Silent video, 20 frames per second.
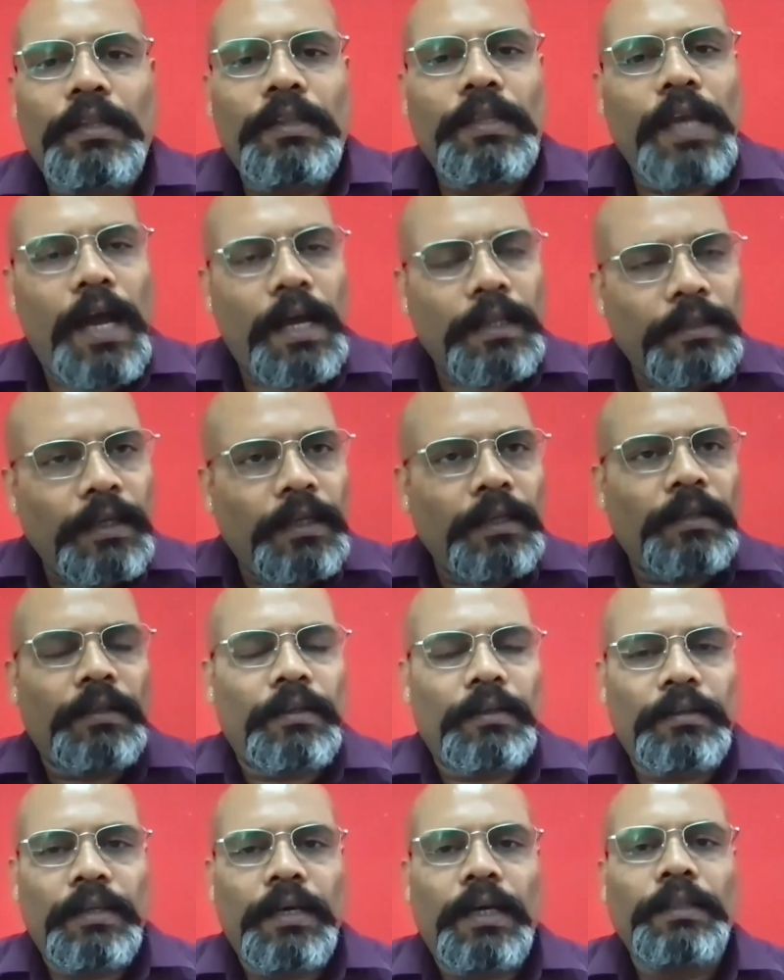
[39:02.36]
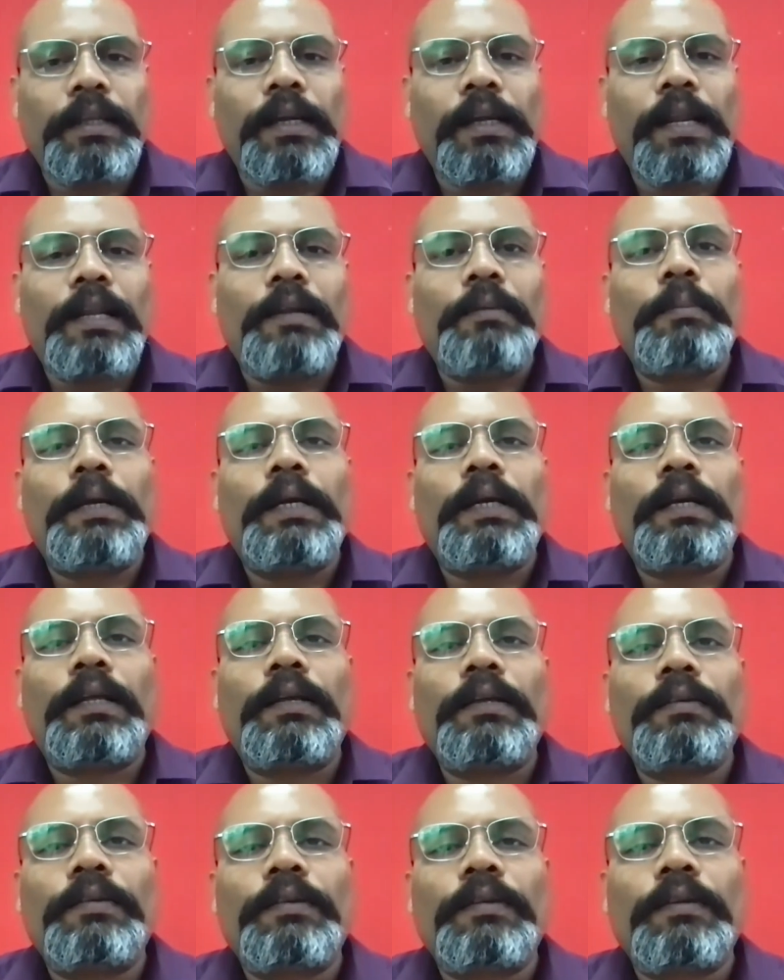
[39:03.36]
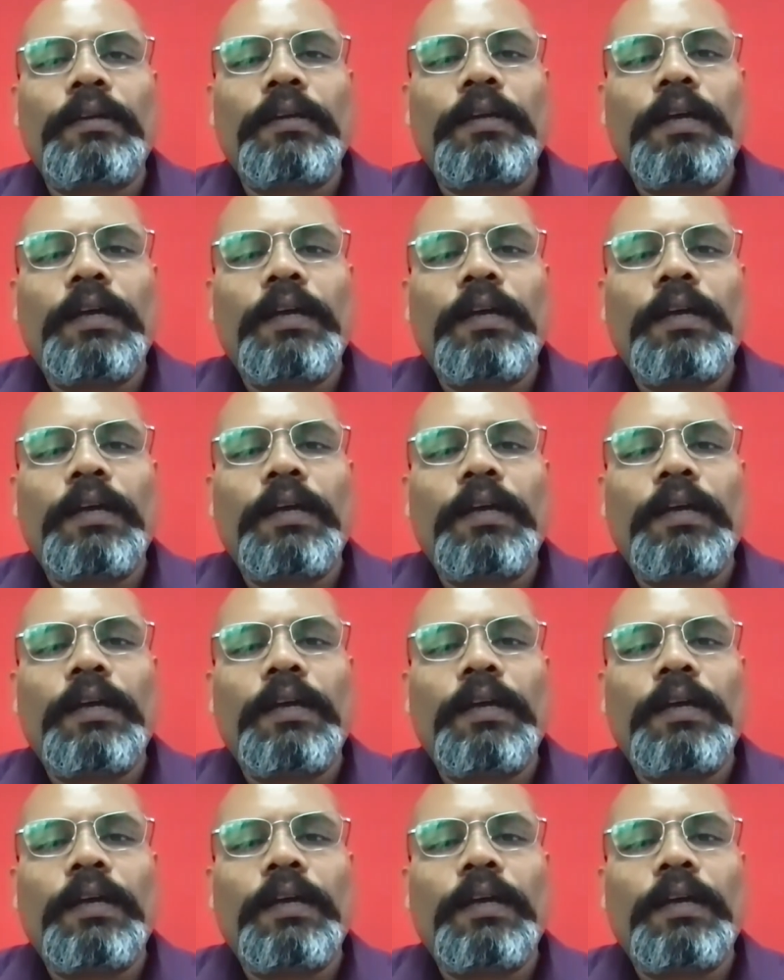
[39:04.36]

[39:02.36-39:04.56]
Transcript: The other element is